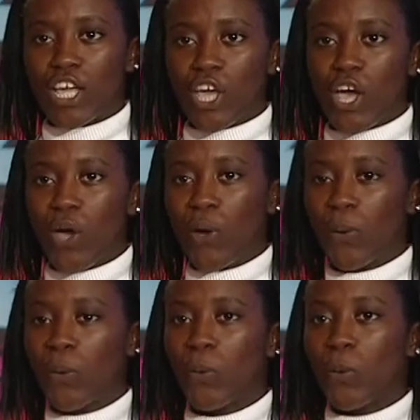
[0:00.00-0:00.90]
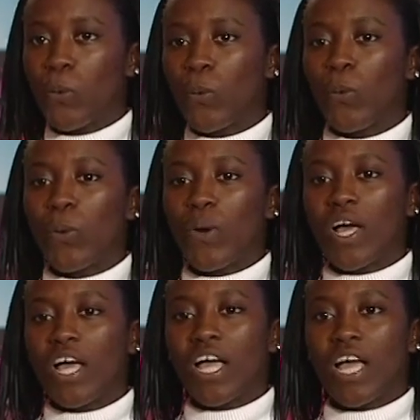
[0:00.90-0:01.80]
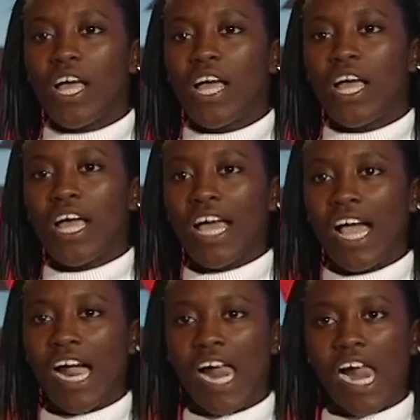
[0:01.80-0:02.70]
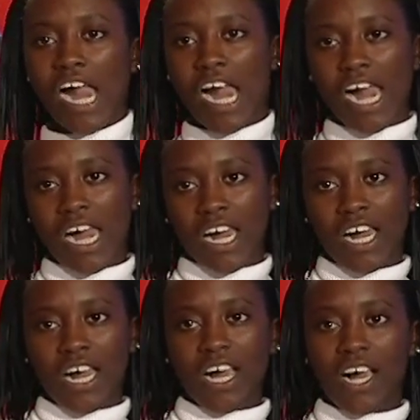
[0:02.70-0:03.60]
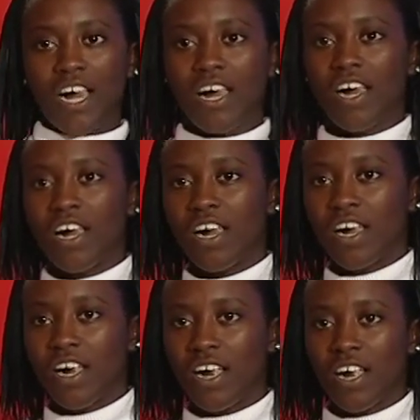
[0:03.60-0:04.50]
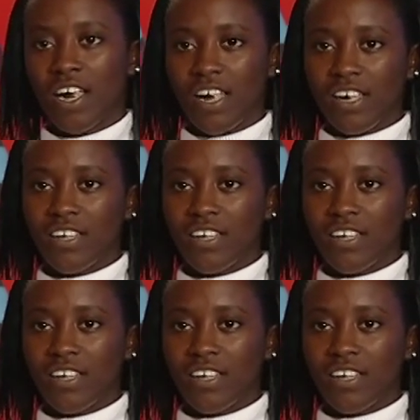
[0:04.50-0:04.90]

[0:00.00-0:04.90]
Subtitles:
You have a very nice tone, you know? I mean, when you say you like a singer Adele, me that's a boy.